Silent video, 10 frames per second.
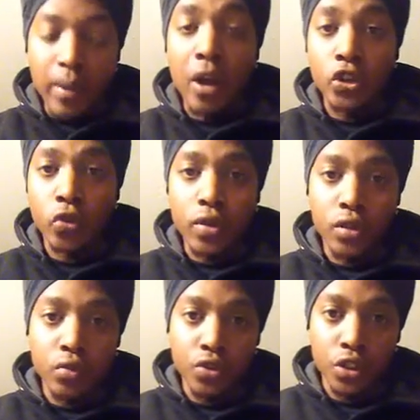go look up
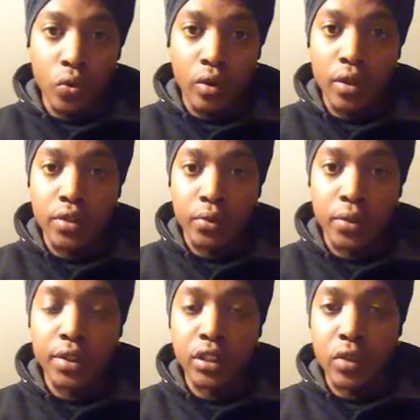House of Resolution
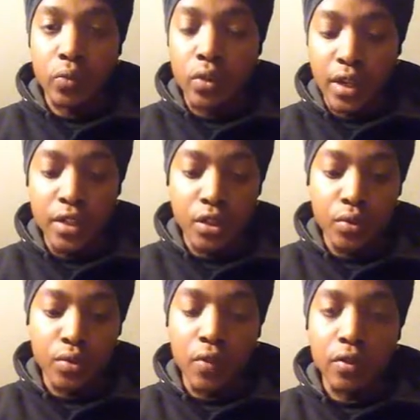193,
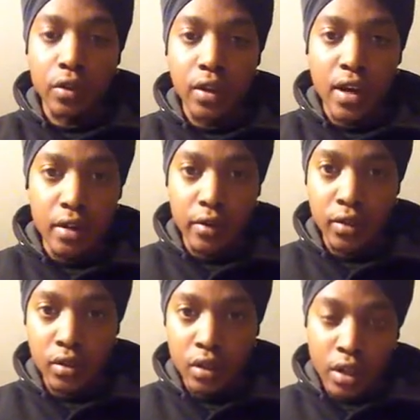192,
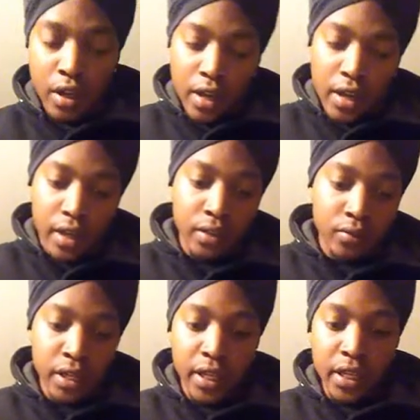73rd Congress,
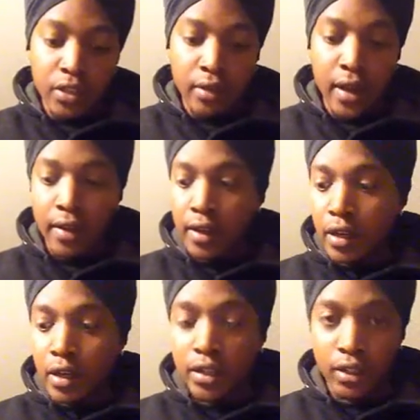and dig
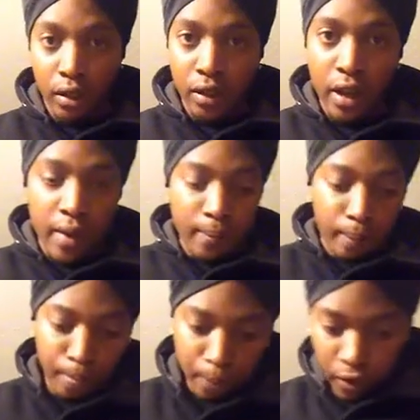into that and uh,
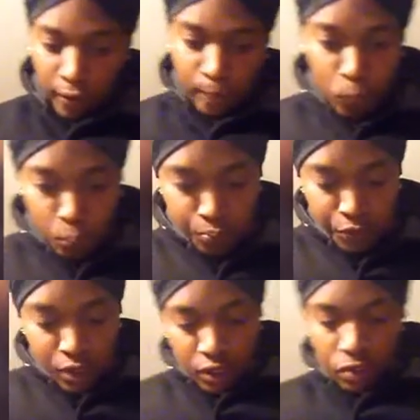study that. Okay.
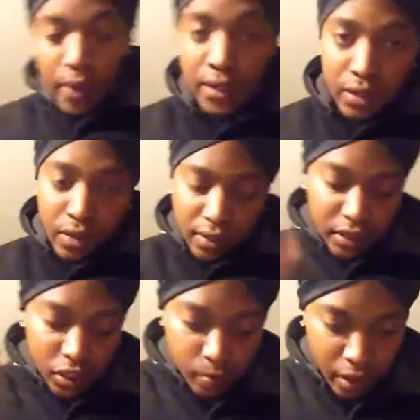So
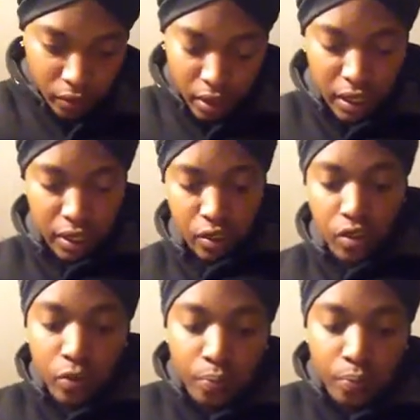basically, the United States is bankrupt.